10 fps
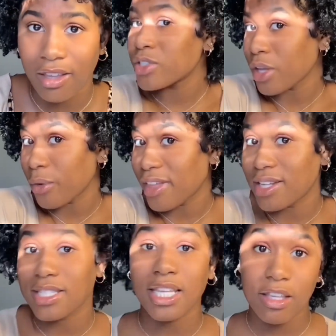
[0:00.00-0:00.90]
So that
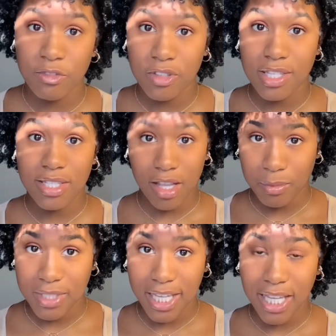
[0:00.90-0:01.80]
is it for this
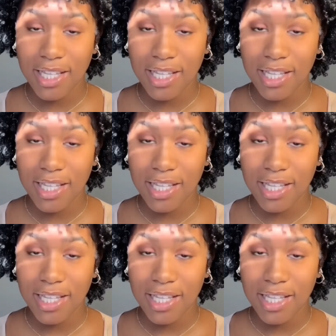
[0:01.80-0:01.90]
update.